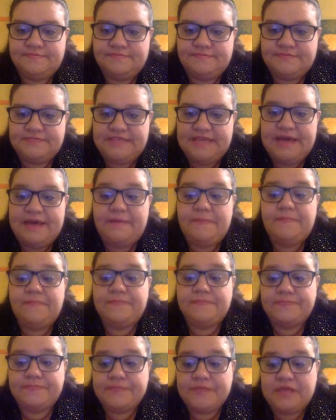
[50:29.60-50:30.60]
Yeah,
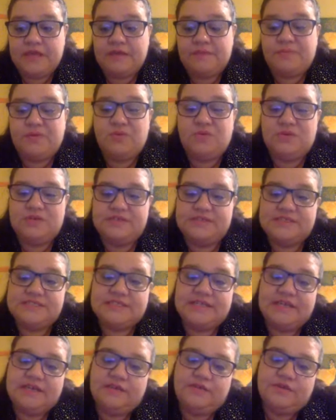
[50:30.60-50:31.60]
at Portland
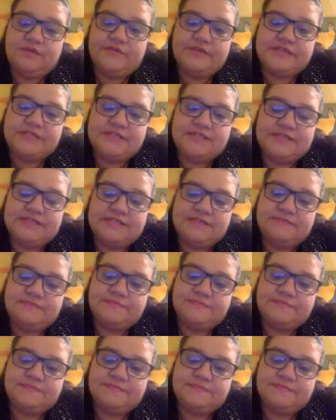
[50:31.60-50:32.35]
State University.